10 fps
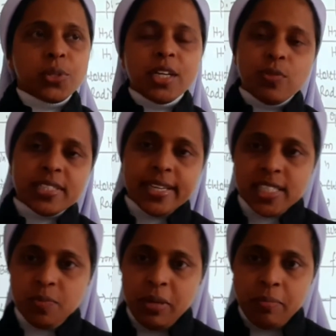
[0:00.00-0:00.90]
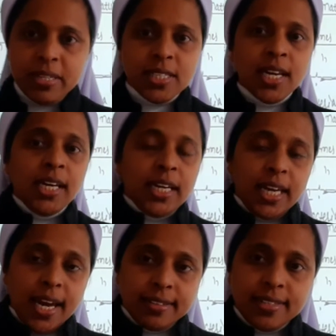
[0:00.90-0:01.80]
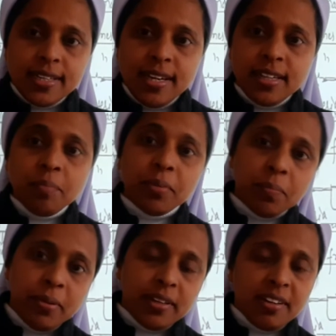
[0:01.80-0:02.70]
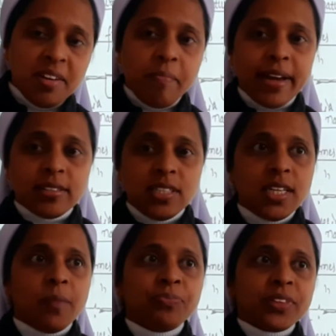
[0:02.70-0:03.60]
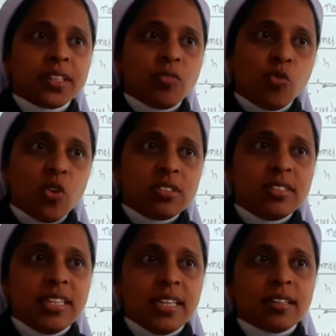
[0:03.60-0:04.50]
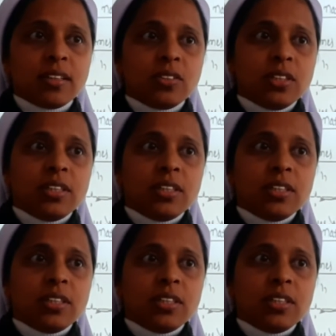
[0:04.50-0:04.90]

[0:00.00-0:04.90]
So that was the experiment he had done in the purple green bacteria. Van Niel.